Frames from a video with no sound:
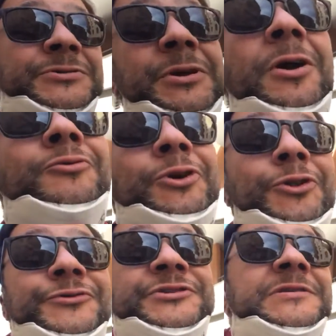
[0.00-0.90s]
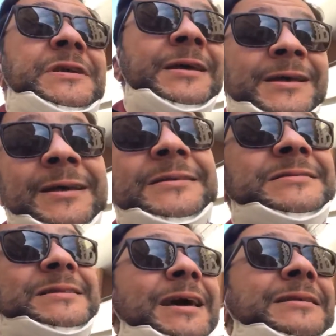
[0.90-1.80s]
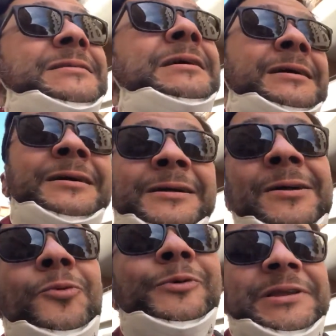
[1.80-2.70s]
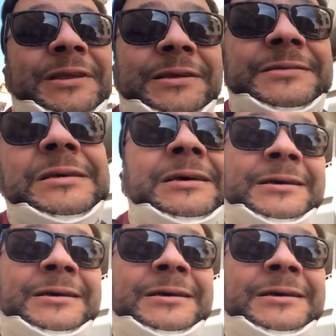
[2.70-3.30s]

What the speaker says: to the conclusion is that we need